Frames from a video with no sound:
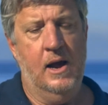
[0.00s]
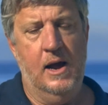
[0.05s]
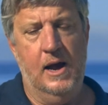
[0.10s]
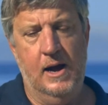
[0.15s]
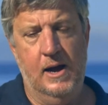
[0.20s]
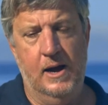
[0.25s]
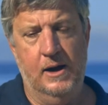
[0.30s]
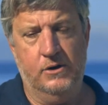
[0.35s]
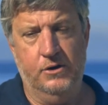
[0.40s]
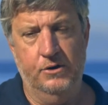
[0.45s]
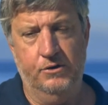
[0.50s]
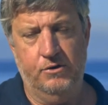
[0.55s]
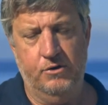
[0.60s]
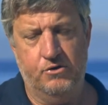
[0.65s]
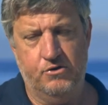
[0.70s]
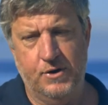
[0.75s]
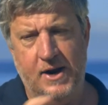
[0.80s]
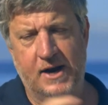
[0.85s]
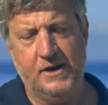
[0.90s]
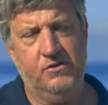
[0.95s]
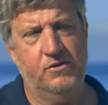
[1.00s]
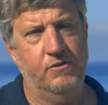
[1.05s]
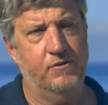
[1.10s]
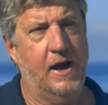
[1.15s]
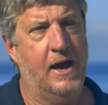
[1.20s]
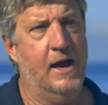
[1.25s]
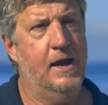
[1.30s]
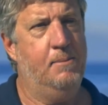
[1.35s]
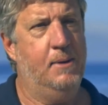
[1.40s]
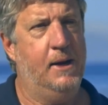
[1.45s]
Because uh, the tracks of
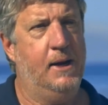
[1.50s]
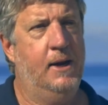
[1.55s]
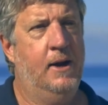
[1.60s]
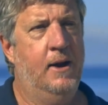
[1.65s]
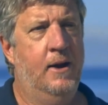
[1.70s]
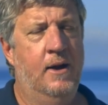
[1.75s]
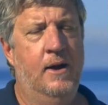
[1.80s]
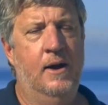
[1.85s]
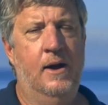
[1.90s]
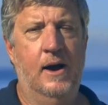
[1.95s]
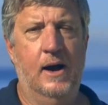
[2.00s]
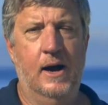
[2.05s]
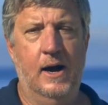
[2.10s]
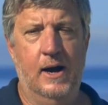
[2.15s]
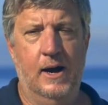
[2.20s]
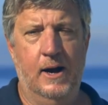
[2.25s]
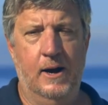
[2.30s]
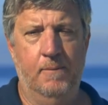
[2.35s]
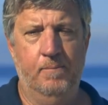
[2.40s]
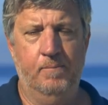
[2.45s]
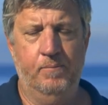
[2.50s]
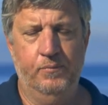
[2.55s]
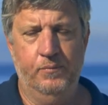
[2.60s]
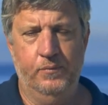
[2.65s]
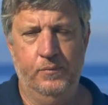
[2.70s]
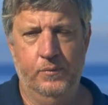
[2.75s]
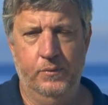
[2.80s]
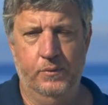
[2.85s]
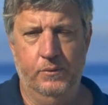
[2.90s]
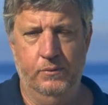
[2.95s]
Amy, um,
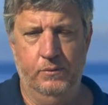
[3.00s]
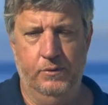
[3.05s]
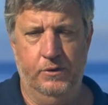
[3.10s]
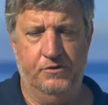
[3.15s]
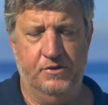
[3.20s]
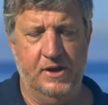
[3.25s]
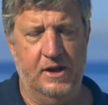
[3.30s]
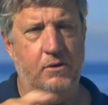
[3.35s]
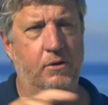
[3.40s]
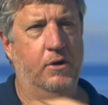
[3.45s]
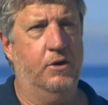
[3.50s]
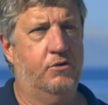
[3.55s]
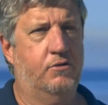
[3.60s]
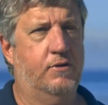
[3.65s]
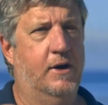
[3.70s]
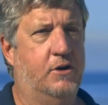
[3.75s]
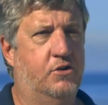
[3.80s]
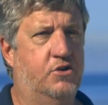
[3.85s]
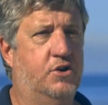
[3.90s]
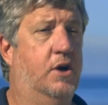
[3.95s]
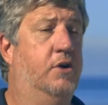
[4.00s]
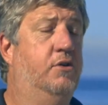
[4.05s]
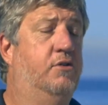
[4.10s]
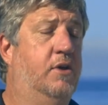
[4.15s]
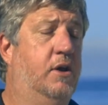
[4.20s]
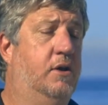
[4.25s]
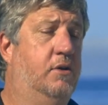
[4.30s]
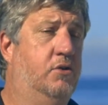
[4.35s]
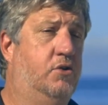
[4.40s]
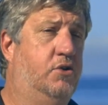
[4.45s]
the satellite track shows
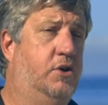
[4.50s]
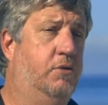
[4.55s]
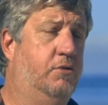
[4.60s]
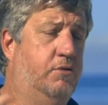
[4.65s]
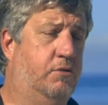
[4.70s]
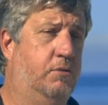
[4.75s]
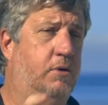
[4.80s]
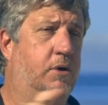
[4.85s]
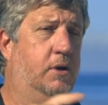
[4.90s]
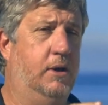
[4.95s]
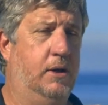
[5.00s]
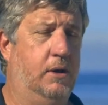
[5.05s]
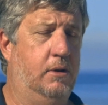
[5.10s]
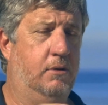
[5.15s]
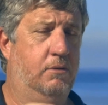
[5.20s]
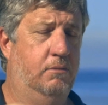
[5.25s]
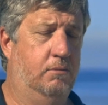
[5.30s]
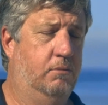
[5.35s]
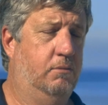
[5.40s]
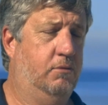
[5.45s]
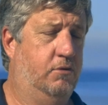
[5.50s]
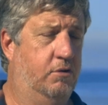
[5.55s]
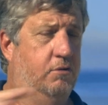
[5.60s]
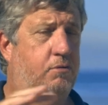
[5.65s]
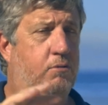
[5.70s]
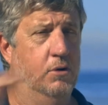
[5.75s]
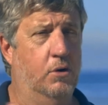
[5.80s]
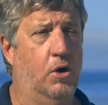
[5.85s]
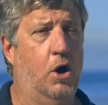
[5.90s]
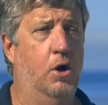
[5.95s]
that she was a really, she's
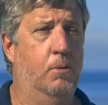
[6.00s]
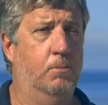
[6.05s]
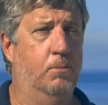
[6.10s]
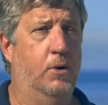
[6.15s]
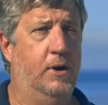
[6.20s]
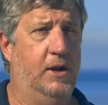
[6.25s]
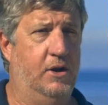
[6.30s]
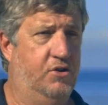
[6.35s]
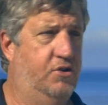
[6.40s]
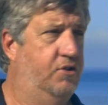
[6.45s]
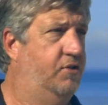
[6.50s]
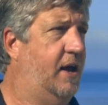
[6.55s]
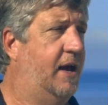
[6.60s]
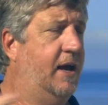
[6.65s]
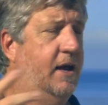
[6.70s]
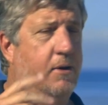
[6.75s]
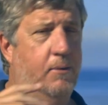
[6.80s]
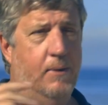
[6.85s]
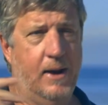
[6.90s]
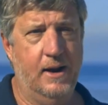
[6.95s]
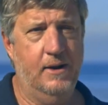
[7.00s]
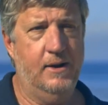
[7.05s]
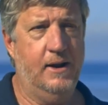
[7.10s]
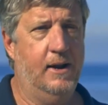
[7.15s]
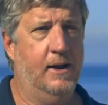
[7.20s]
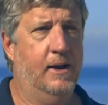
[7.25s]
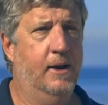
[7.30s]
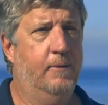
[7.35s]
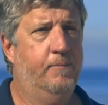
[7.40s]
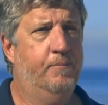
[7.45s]
a real homebody. She's hanging around
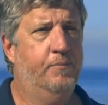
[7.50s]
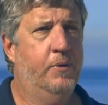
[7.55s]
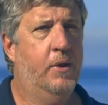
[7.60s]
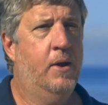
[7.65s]
here.